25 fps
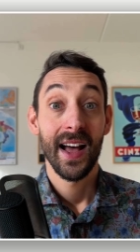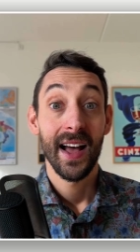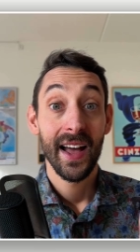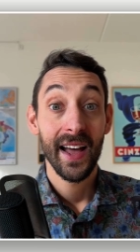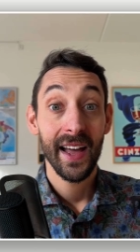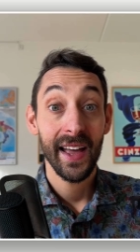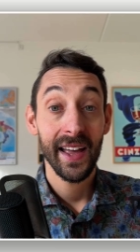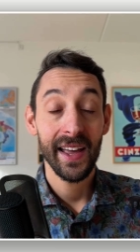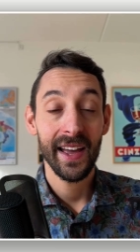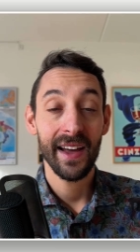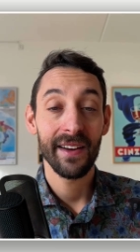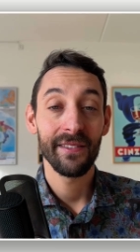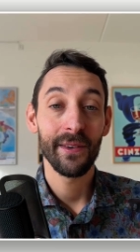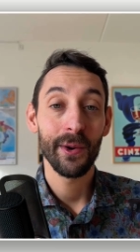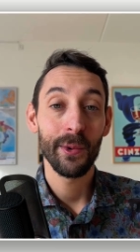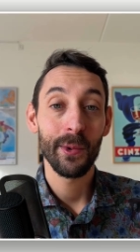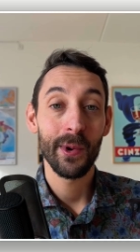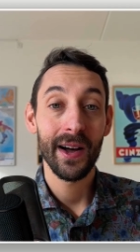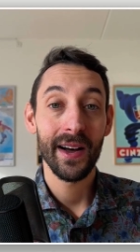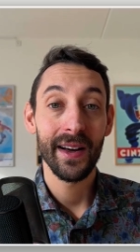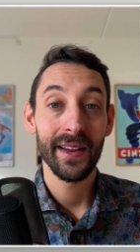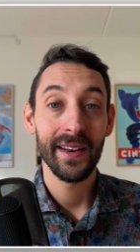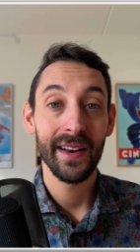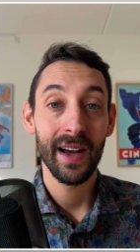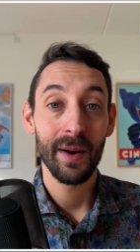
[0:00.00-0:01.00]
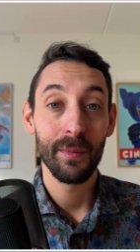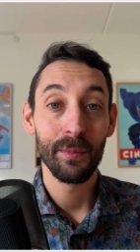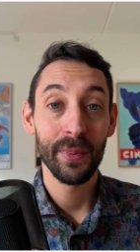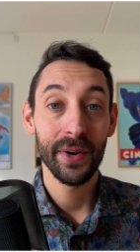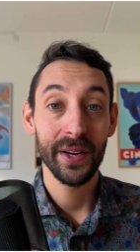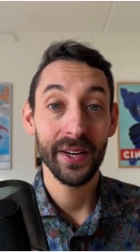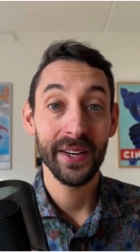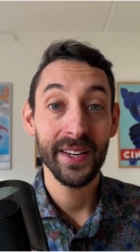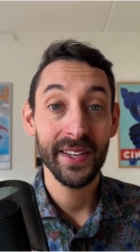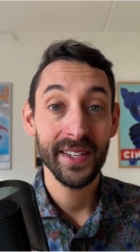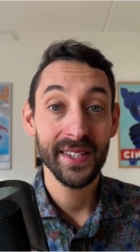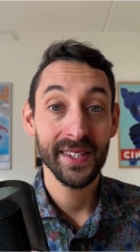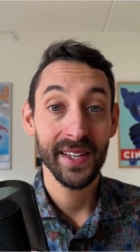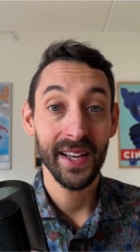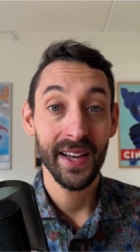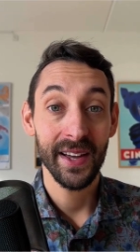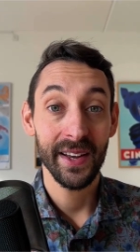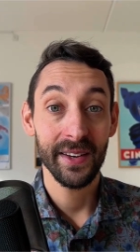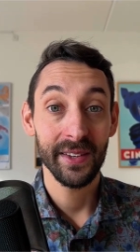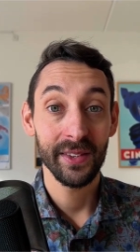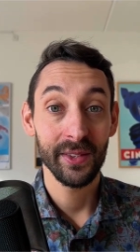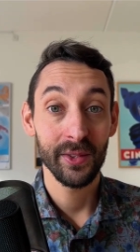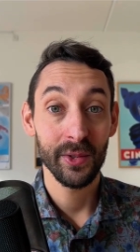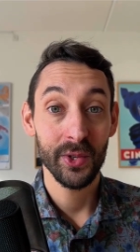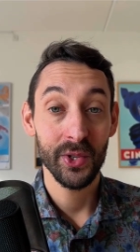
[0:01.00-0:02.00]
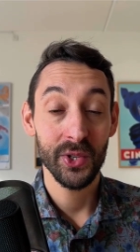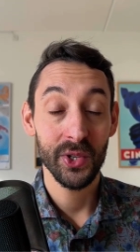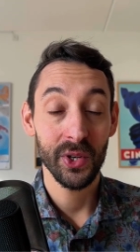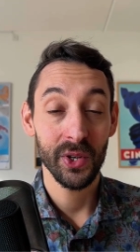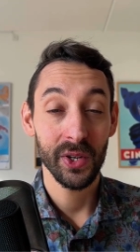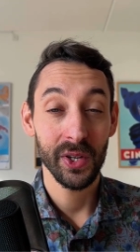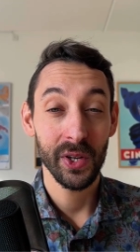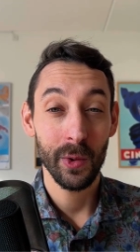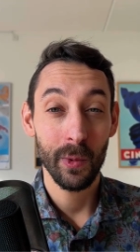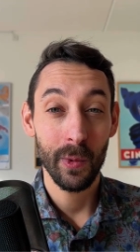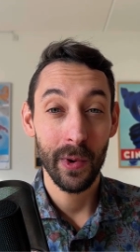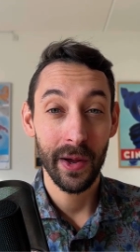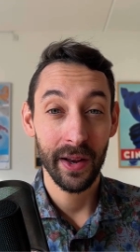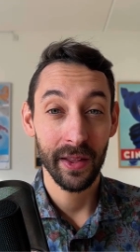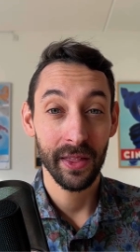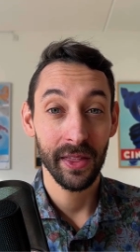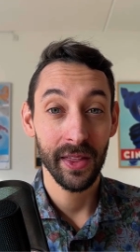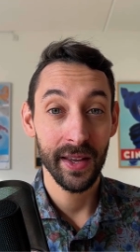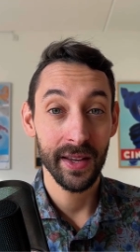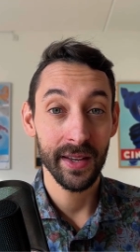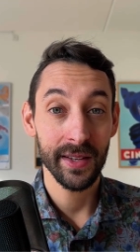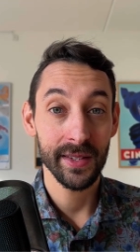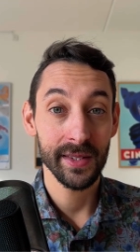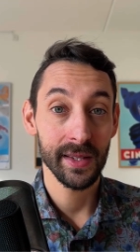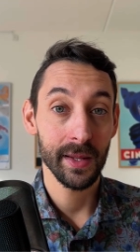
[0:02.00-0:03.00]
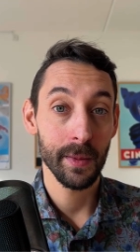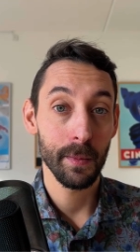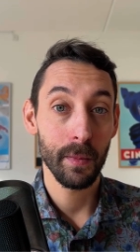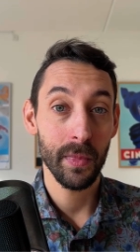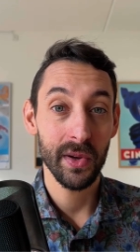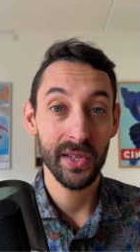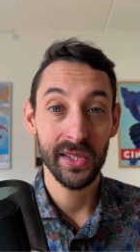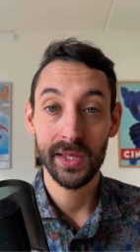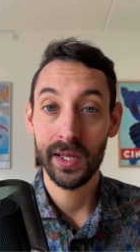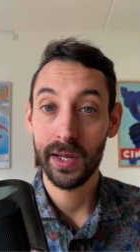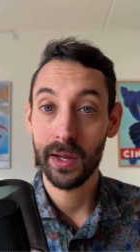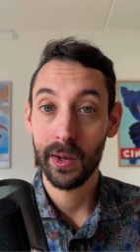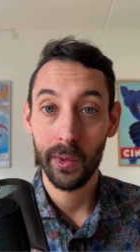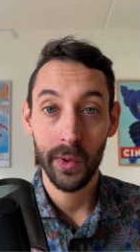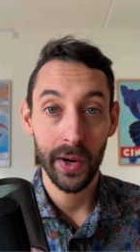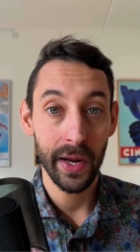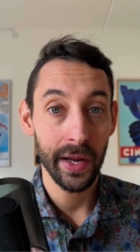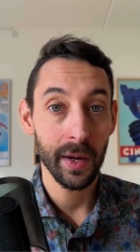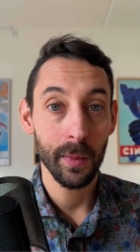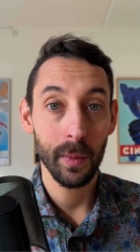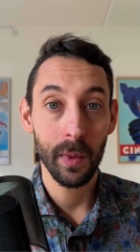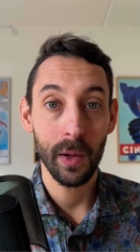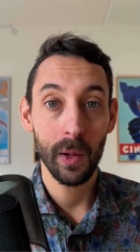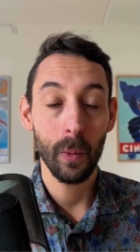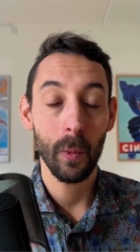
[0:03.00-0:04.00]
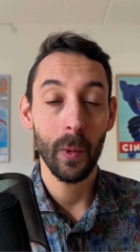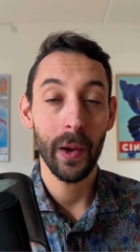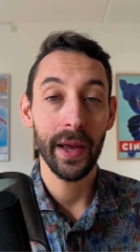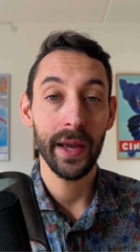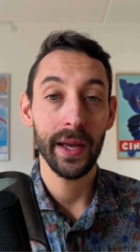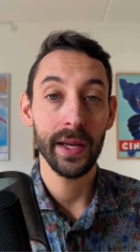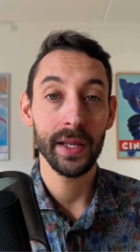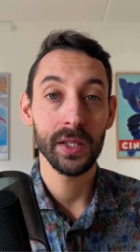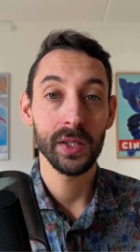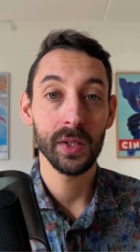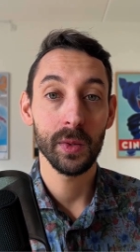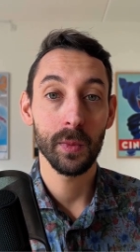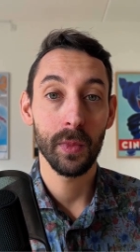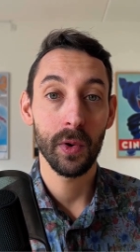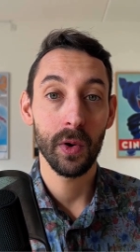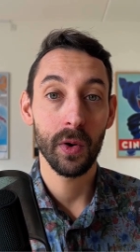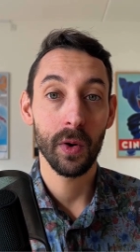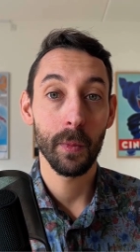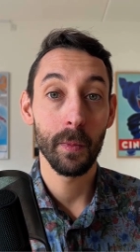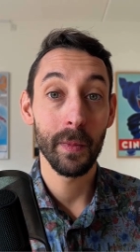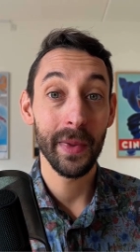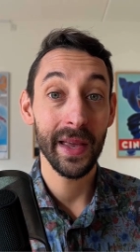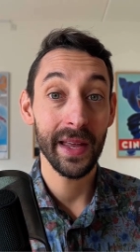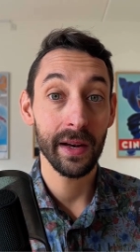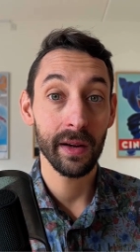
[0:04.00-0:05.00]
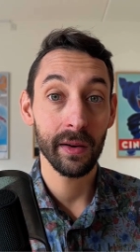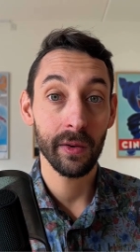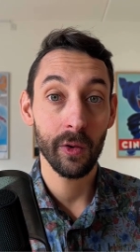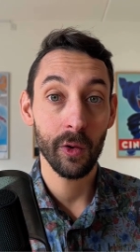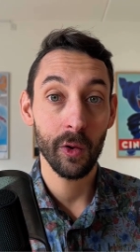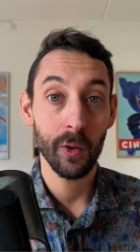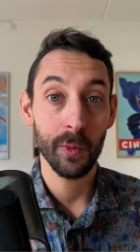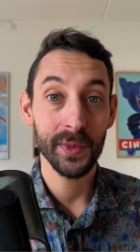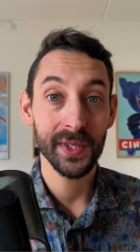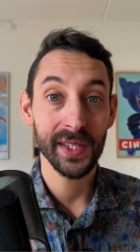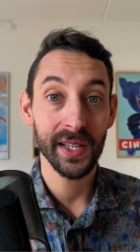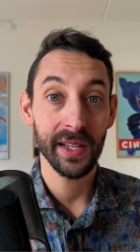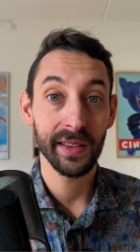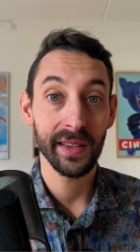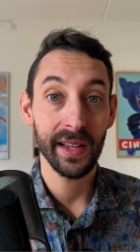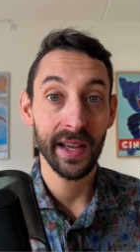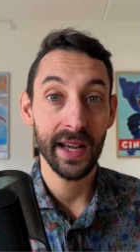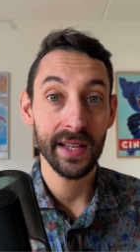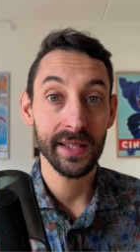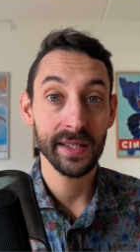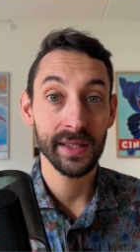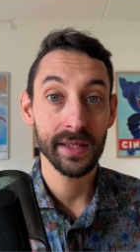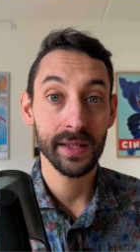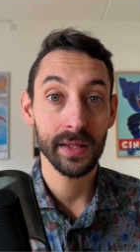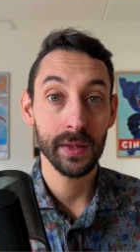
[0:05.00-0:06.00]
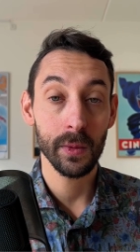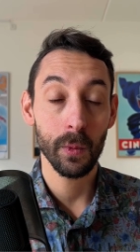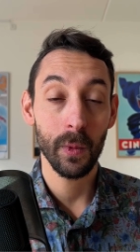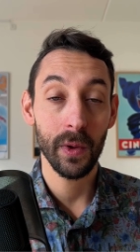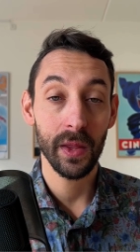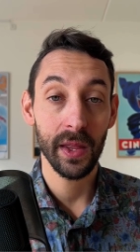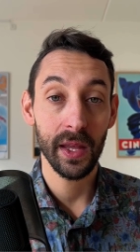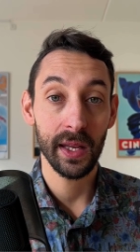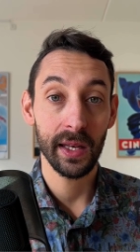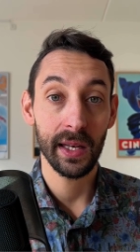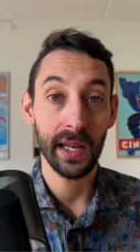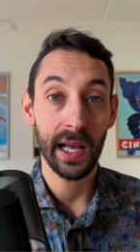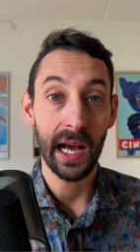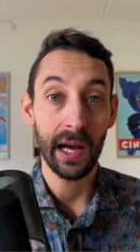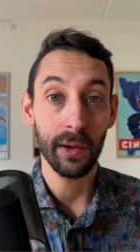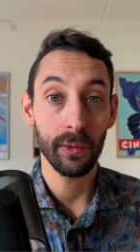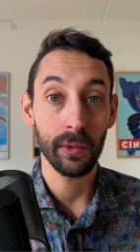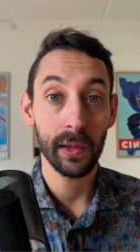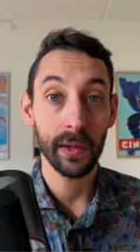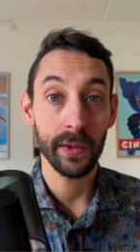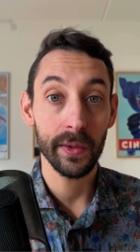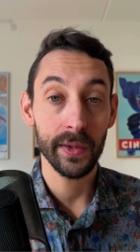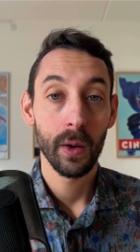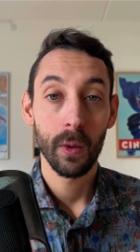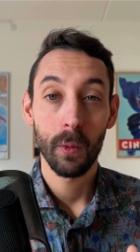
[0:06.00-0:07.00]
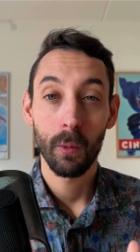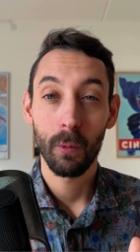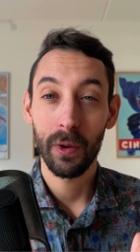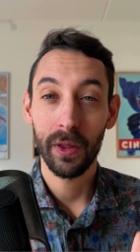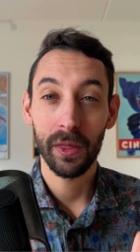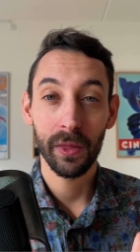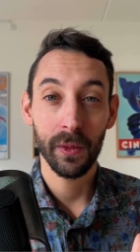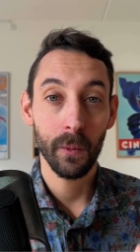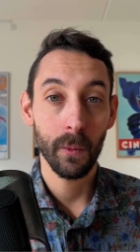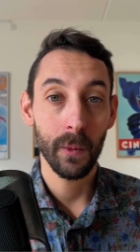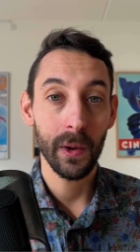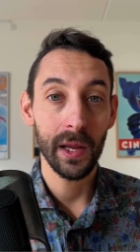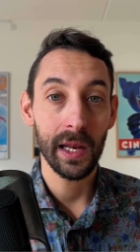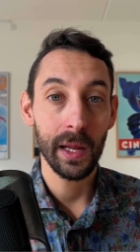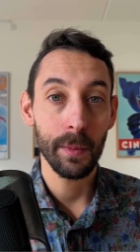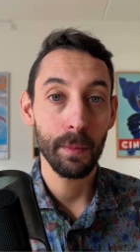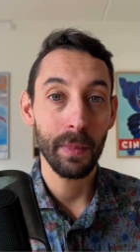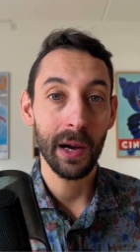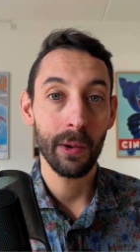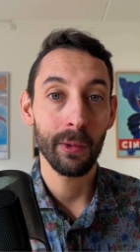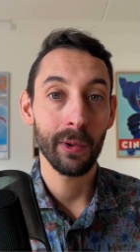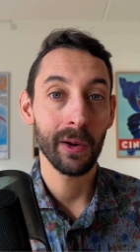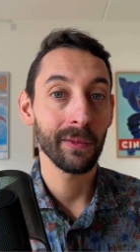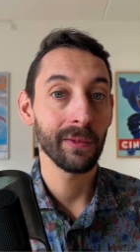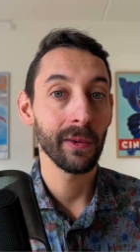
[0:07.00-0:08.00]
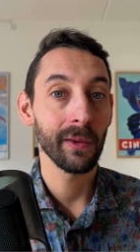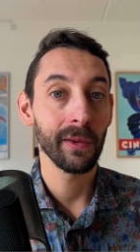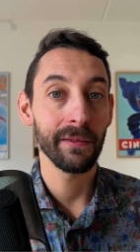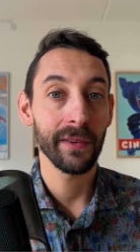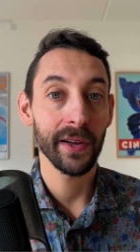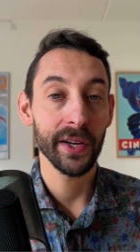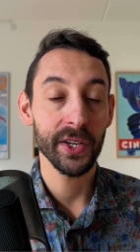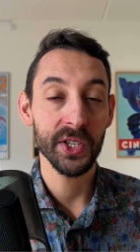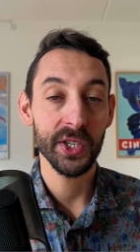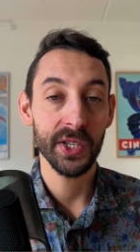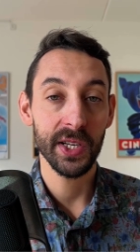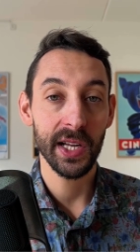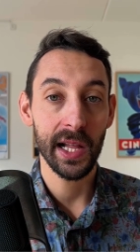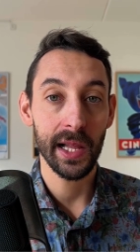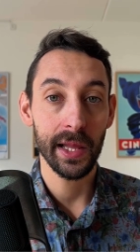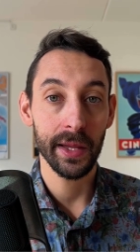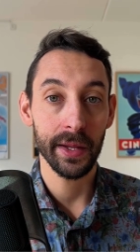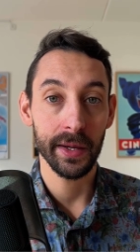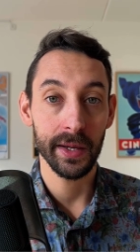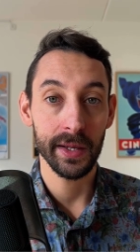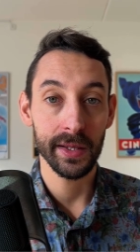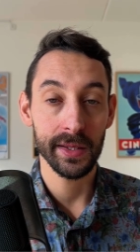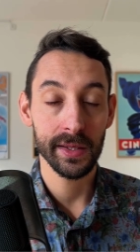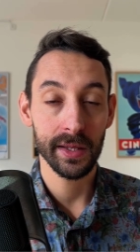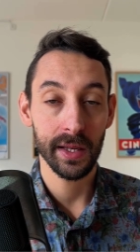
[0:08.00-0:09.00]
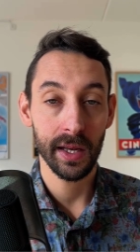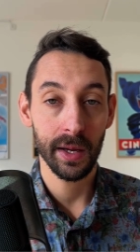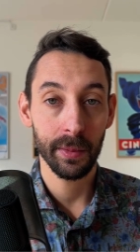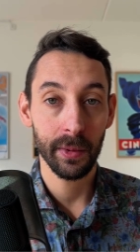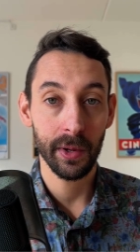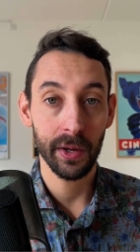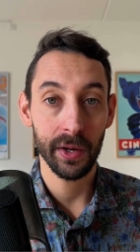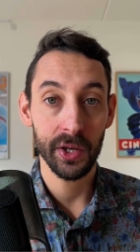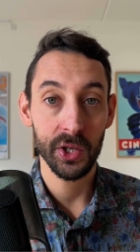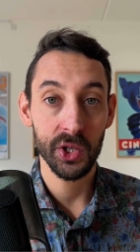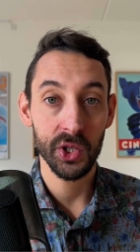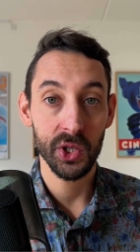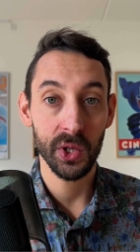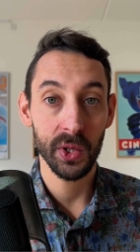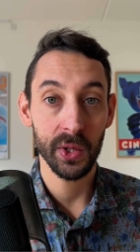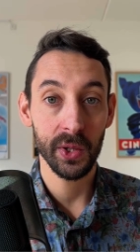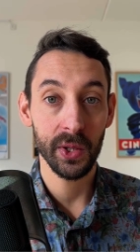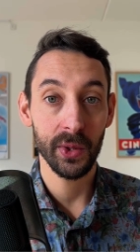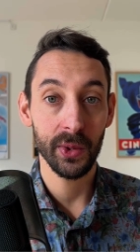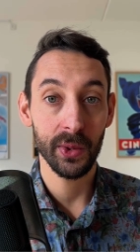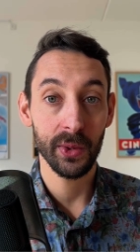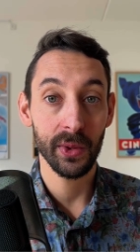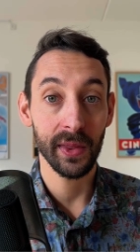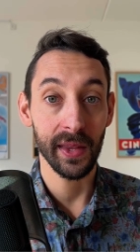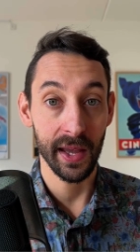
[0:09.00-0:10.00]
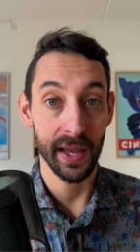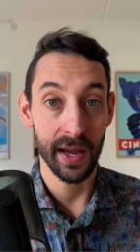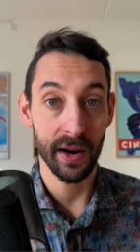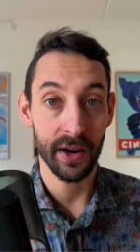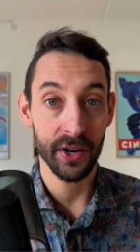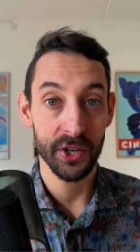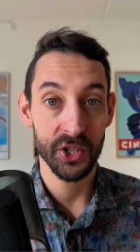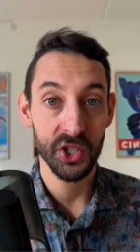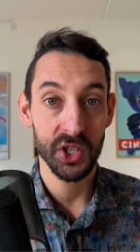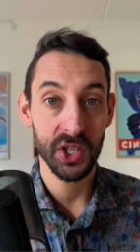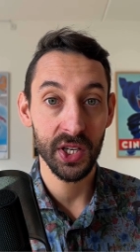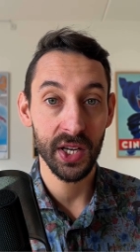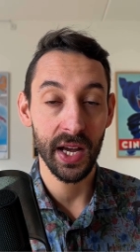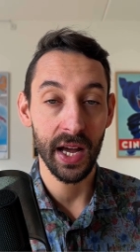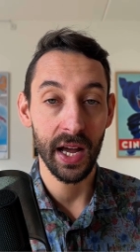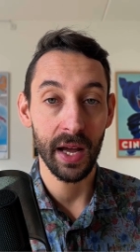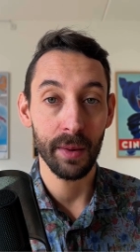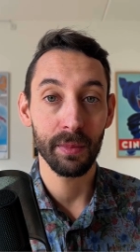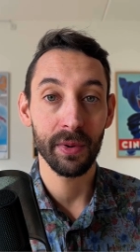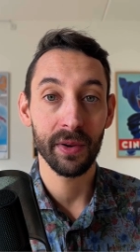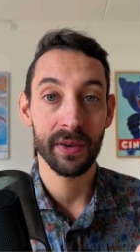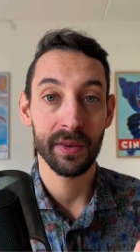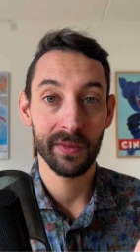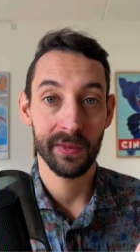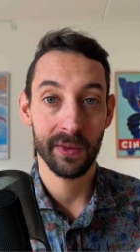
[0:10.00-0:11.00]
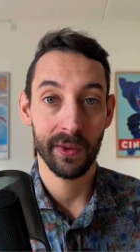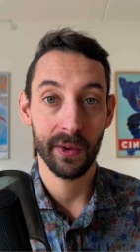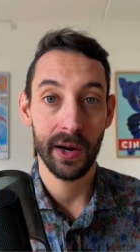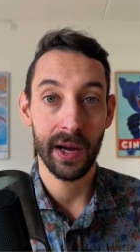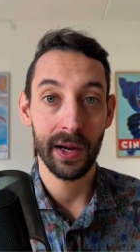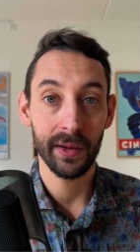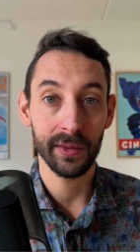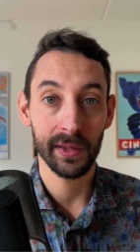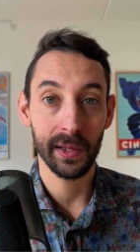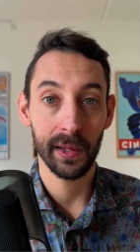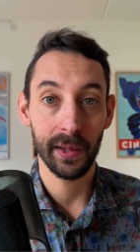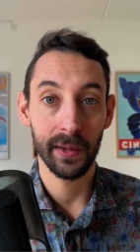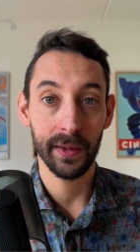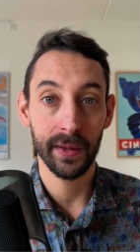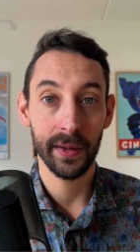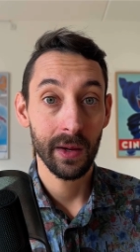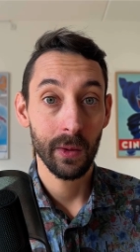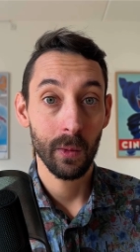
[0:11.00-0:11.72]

Hey everyone, I'm pretty excited to show you what I think is the most incredible way to book meeting rooms and desks within Outlook with really powerful functionalities. I'm gonna show you the Archie app for Outlook.